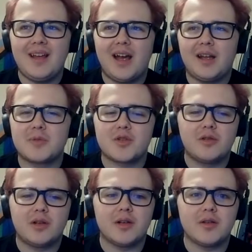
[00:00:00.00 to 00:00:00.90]
I'm sure
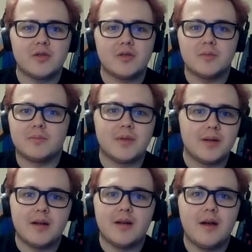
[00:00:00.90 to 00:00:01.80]
like your
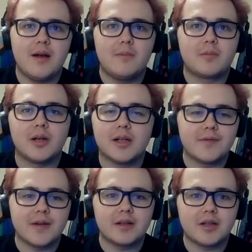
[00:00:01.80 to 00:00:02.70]
Pride
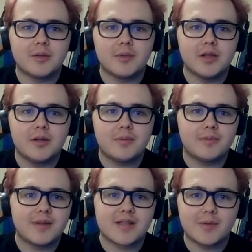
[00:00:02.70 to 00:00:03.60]
event coming up
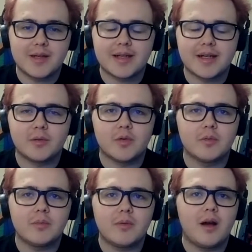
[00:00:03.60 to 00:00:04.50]
this weekend
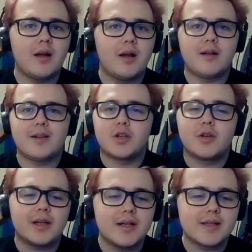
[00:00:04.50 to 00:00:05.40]
will
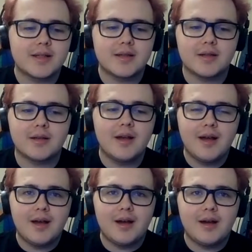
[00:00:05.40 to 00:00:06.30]
showcase the
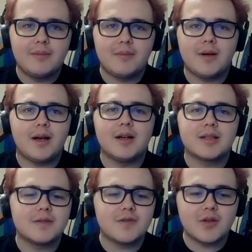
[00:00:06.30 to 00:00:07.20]

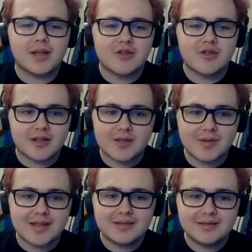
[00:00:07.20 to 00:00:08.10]
heart of UK drag as
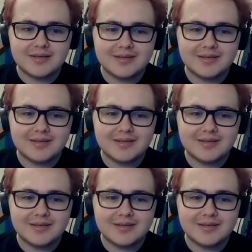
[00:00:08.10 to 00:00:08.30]
well.